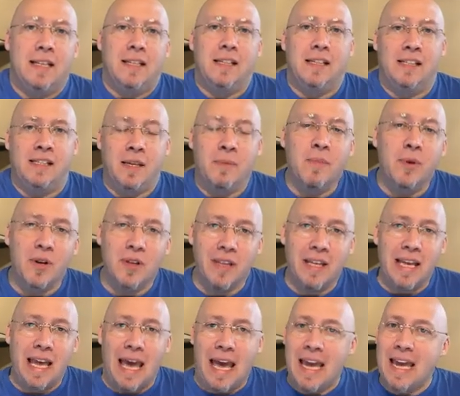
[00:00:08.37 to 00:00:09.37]
December
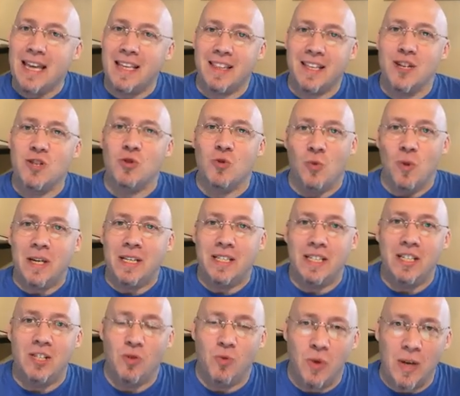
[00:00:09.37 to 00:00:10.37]
the 8th,
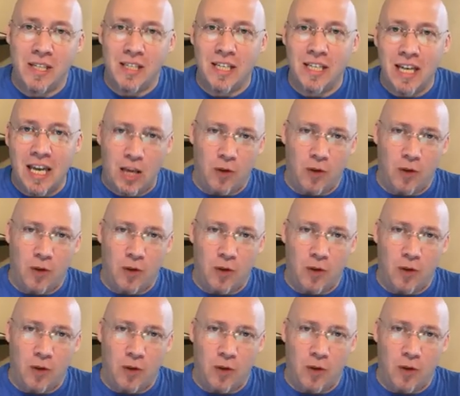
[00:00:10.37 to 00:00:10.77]
2020,